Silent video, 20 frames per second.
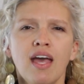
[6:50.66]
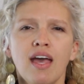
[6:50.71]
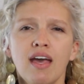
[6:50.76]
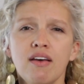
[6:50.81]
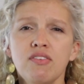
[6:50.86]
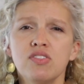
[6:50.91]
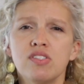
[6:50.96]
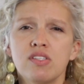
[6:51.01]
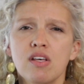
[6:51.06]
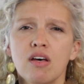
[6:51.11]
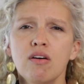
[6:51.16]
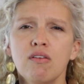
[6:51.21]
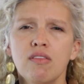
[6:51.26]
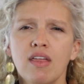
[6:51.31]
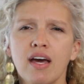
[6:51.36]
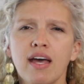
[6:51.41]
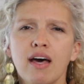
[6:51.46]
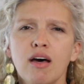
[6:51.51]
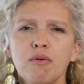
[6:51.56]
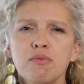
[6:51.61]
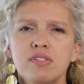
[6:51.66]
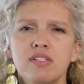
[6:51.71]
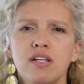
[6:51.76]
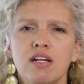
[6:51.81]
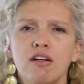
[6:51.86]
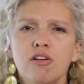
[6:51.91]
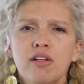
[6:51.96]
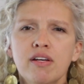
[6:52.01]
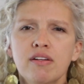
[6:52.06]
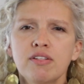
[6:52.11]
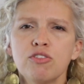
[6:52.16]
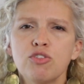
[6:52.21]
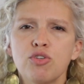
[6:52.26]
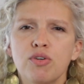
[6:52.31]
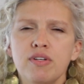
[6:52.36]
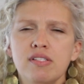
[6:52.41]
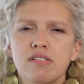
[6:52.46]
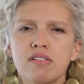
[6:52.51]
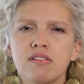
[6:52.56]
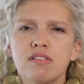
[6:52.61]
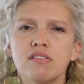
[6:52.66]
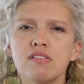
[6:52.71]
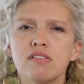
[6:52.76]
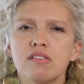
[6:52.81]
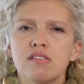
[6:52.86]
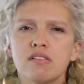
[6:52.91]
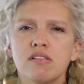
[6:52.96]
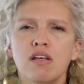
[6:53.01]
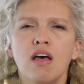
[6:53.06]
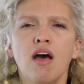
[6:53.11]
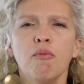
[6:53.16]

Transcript: If so, that helps narrow down your choices.